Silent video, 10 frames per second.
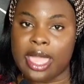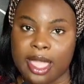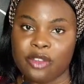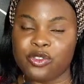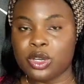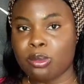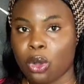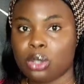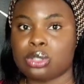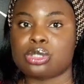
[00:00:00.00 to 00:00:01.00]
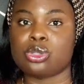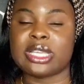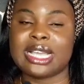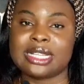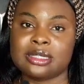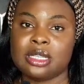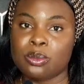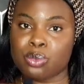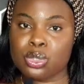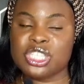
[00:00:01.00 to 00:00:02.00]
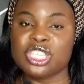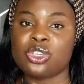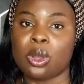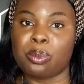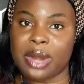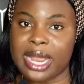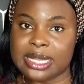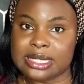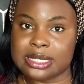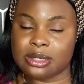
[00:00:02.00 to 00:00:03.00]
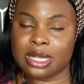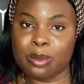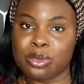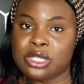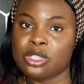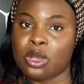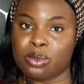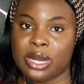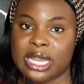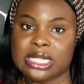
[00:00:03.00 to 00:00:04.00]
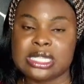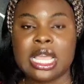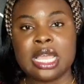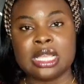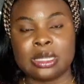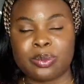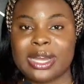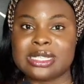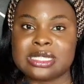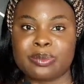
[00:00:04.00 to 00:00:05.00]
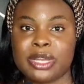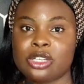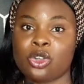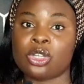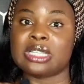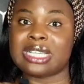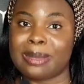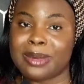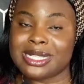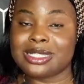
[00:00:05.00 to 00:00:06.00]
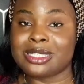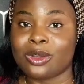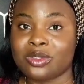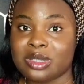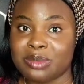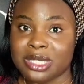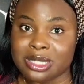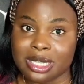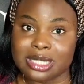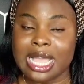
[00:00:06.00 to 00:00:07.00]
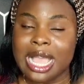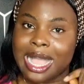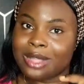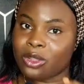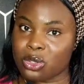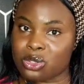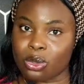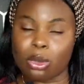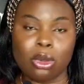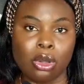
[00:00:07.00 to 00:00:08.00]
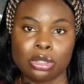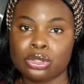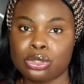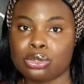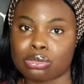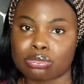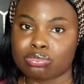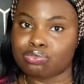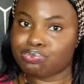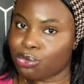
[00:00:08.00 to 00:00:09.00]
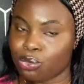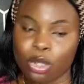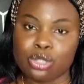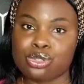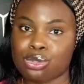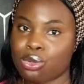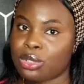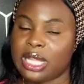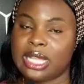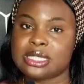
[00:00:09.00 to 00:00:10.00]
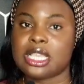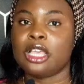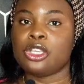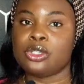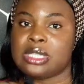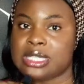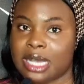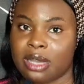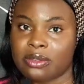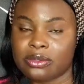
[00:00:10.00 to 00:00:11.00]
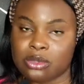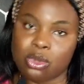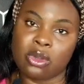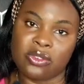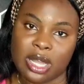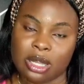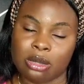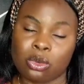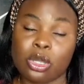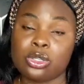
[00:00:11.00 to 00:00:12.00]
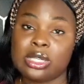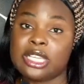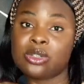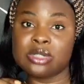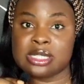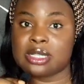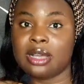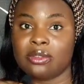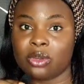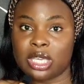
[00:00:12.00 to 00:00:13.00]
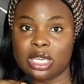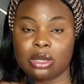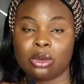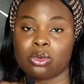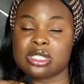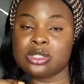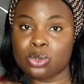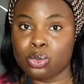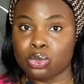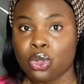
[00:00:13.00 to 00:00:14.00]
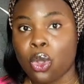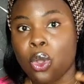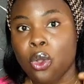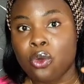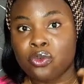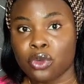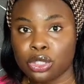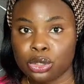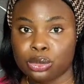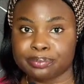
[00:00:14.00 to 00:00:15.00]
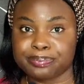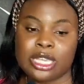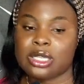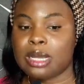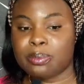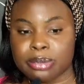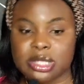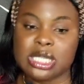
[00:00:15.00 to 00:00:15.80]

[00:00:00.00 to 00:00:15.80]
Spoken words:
every month. So you can put in your price. You can put in your price. The price is depending on the capacity of the business and also on you, what you know that you deserve to offer, or what you know that you deserve, okay, or what is good for you. You now put